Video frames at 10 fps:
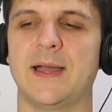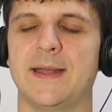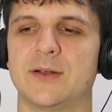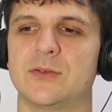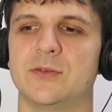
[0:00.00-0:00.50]
I
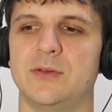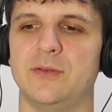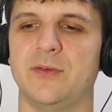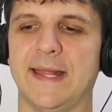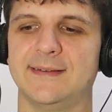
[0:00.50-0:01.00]
had an
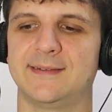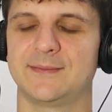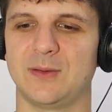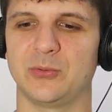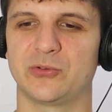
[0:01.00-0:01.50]

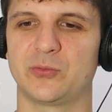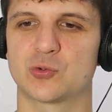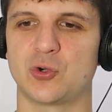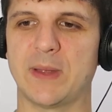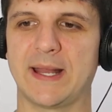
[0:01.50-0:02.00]
event. It was
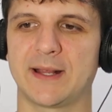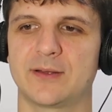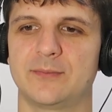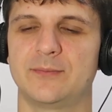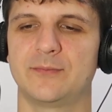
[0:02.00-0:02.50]

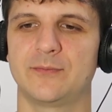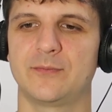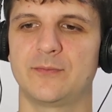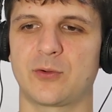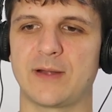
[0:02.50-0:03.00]
traumatic
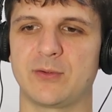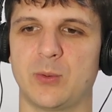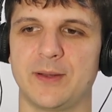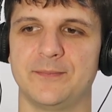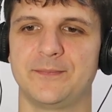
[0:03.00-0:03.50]
for everyone.